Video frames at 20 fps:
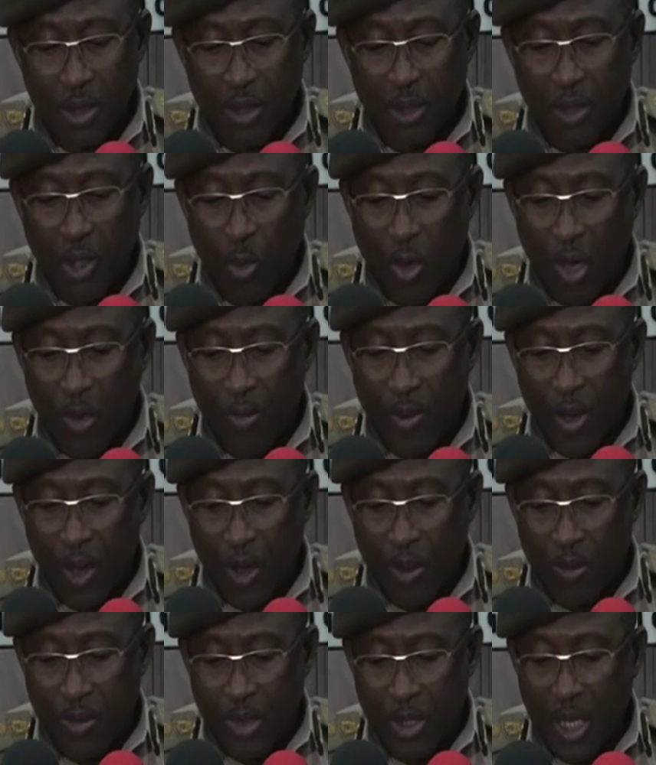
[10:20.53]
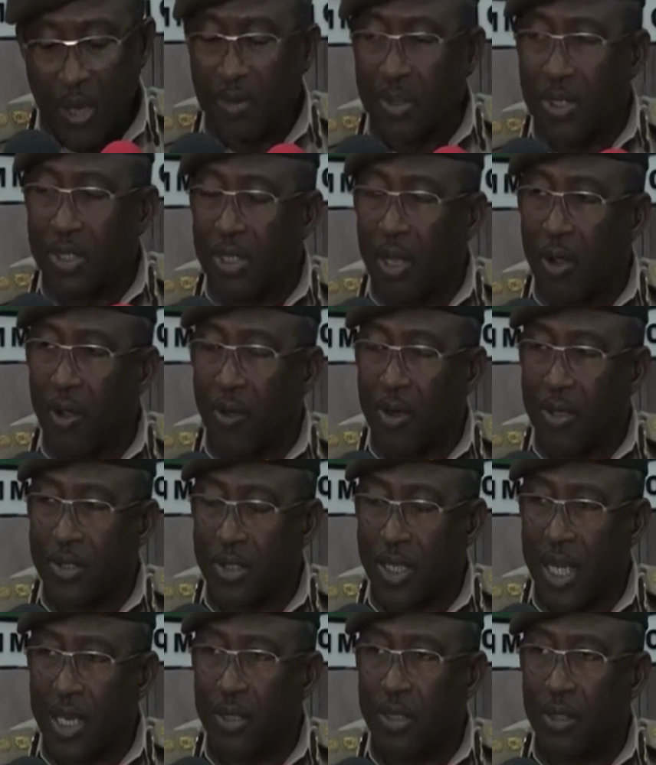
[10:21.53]
the welfare of staff is our
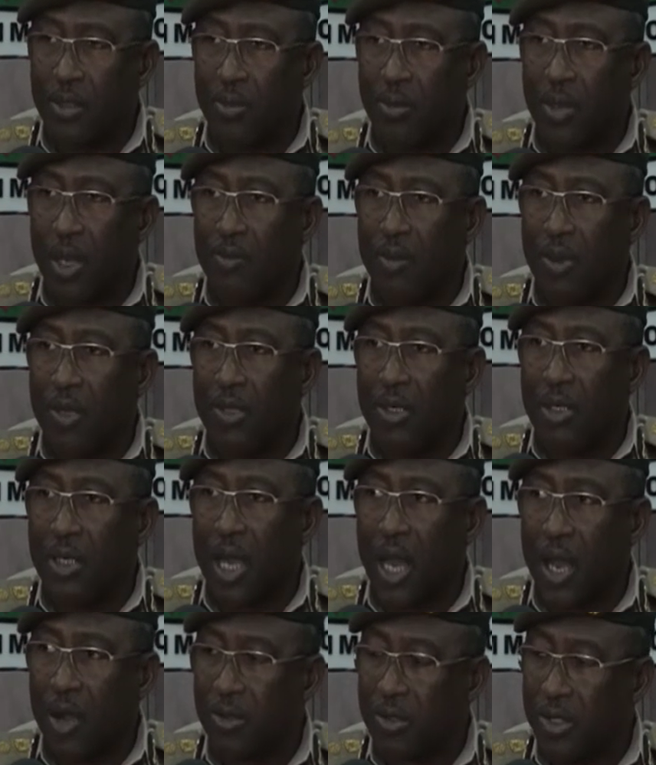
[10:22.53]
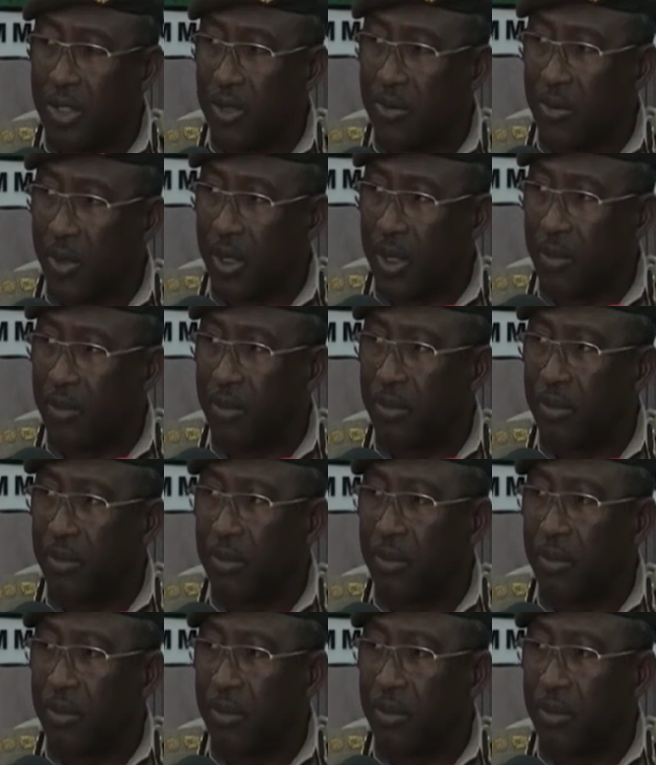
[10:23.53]
concern. We are building houses for them.